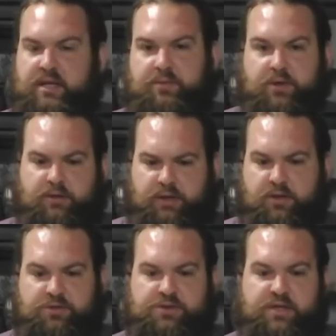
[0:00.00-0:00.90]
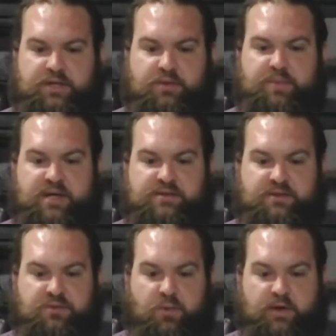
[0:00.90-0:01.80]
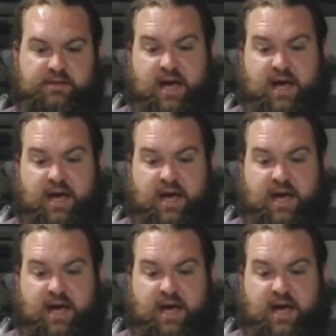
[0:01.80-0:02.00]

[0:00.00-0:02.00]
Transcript: They were, just like your basic toys.